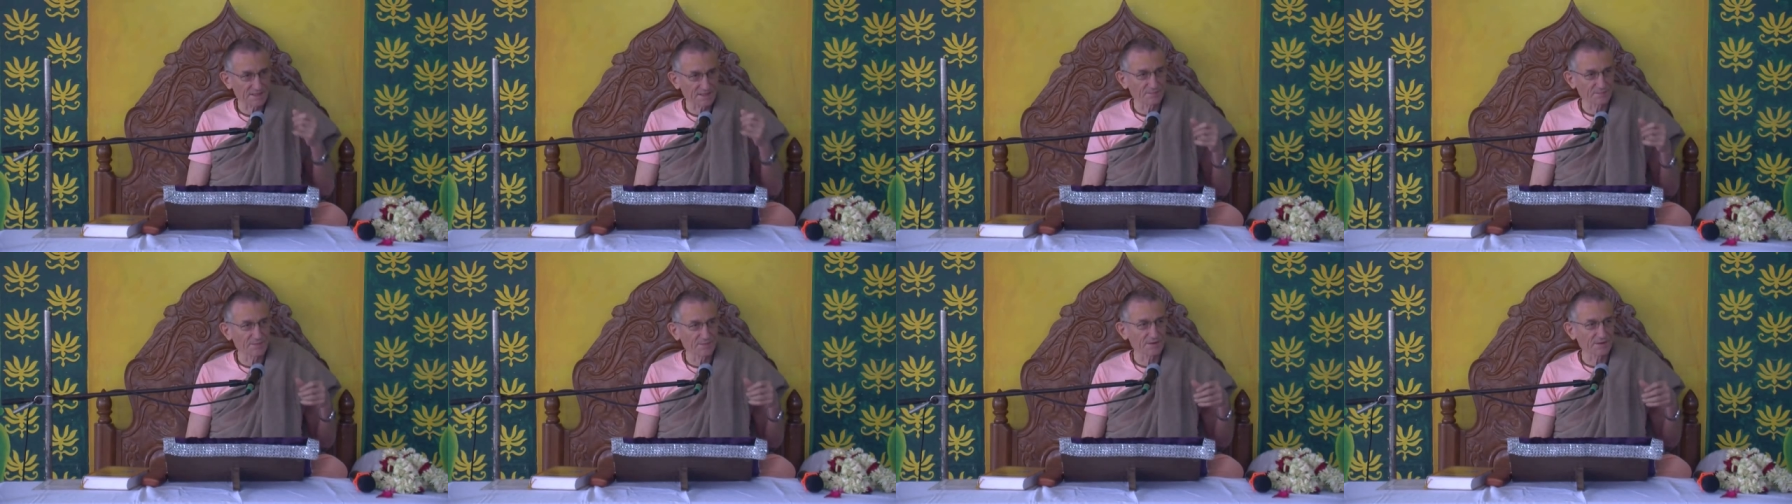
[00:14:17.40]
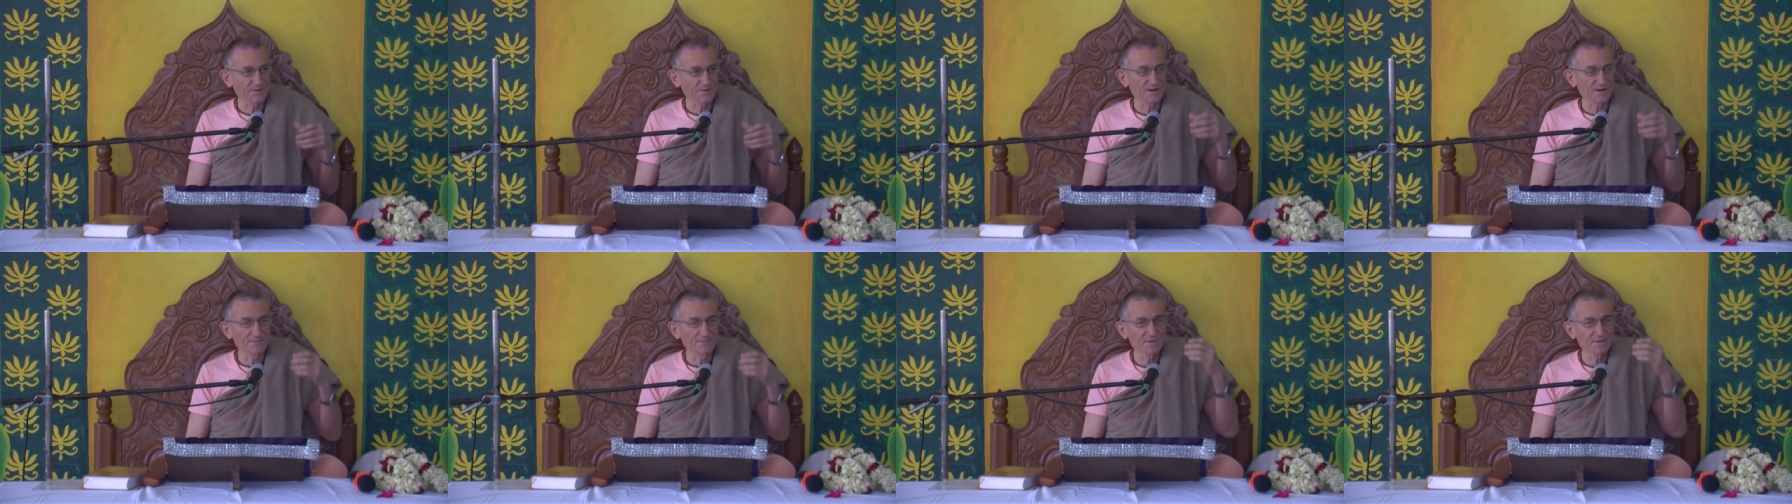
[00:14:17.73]

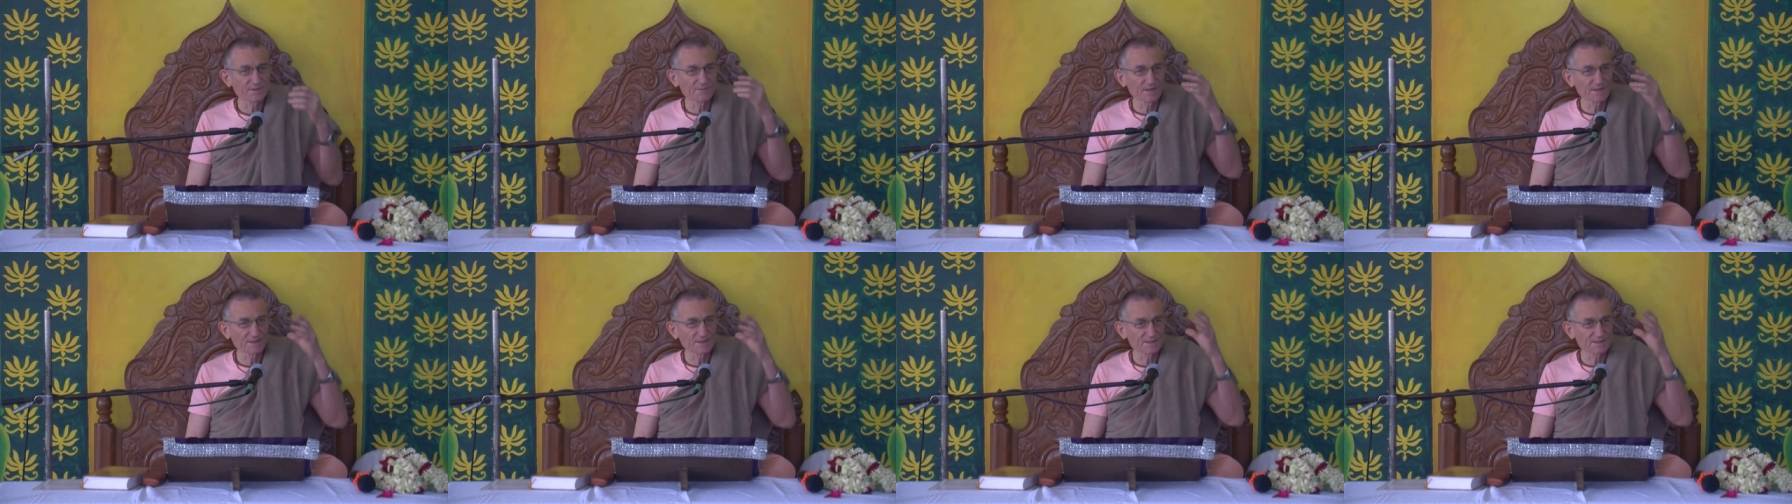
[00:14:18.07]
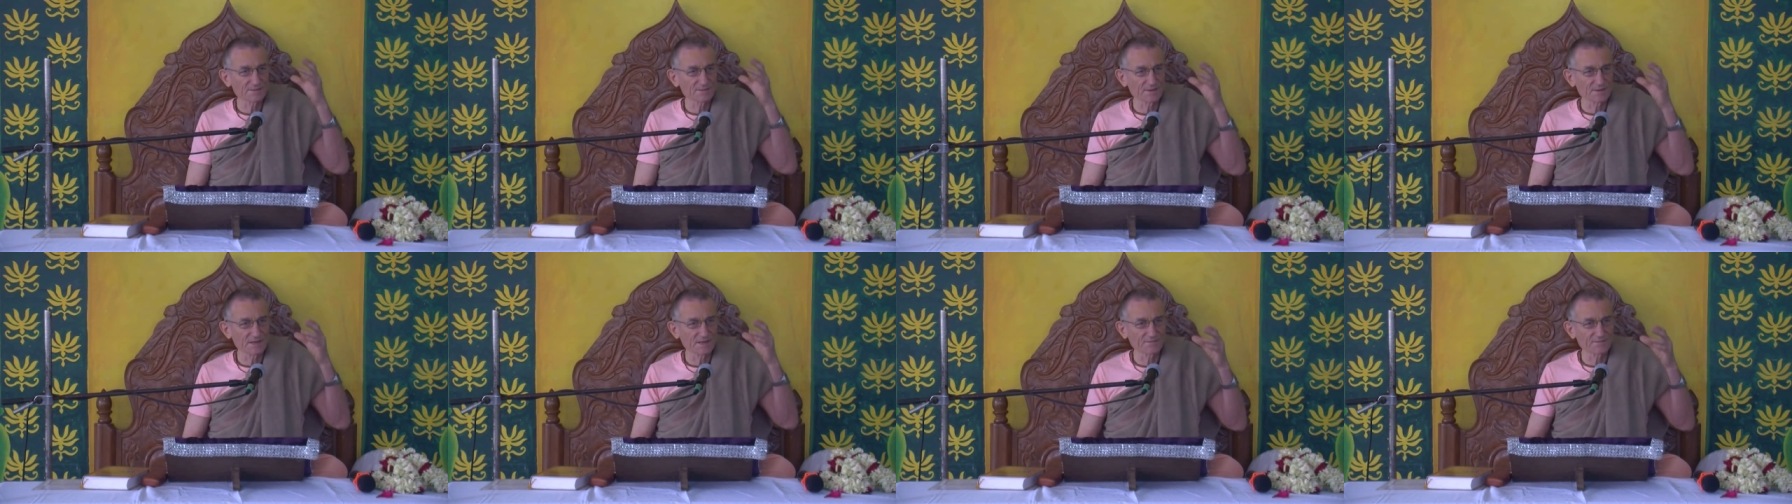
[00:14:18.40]
Prikram, they made
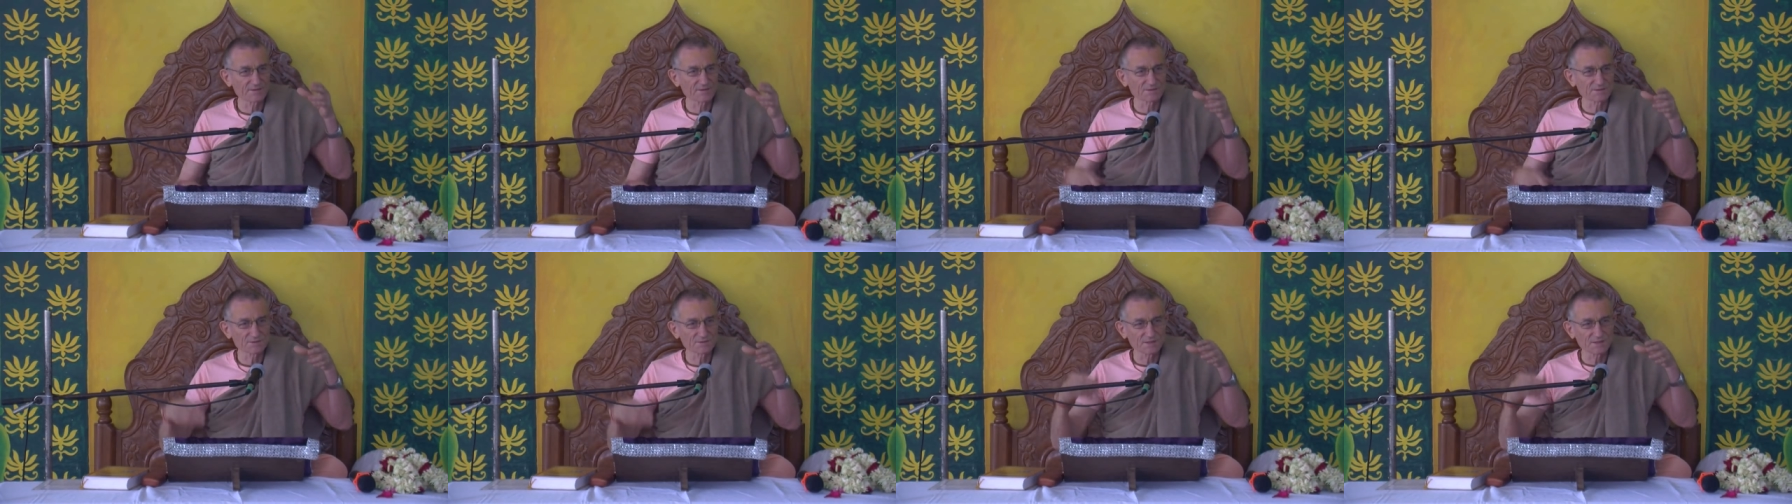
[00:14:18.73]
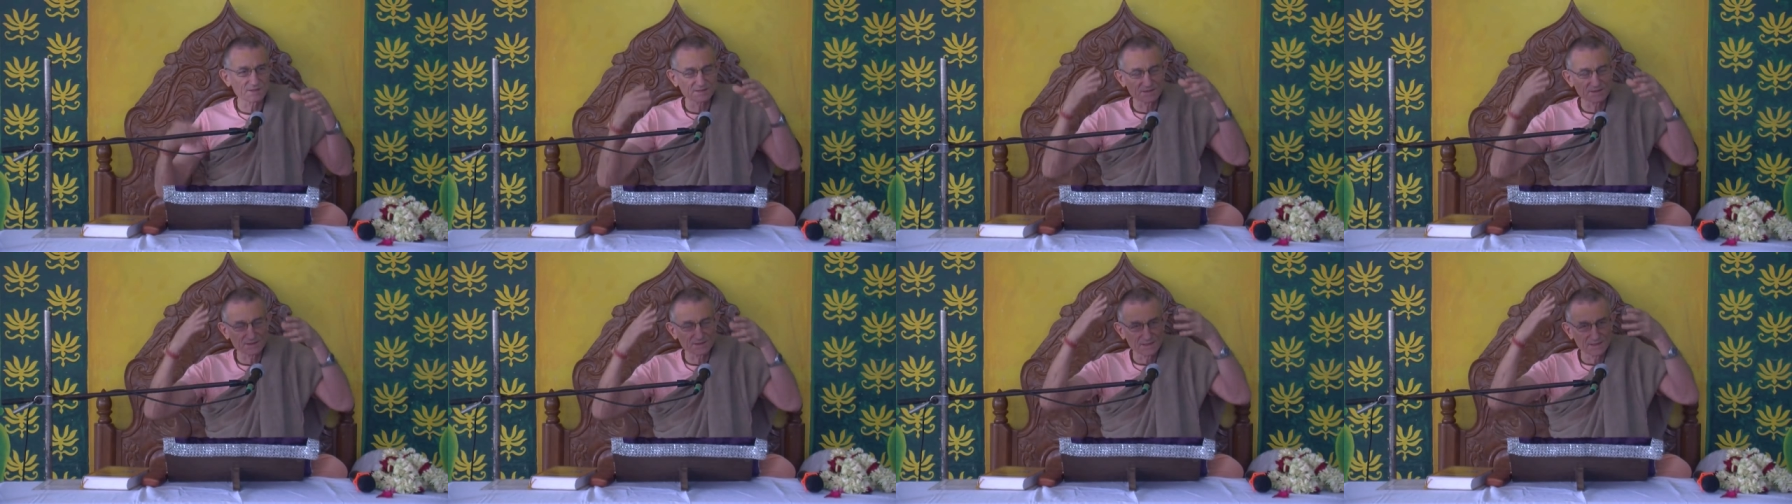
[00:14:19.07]
some elephant
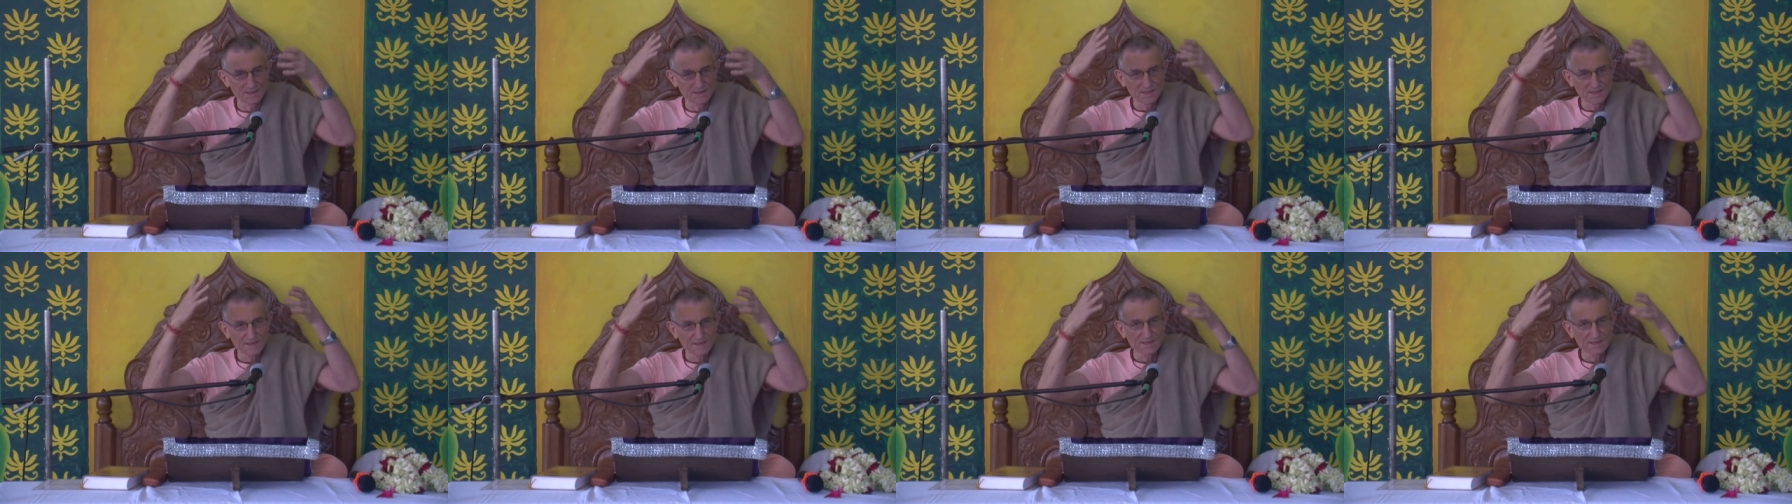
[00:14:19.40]
dresses.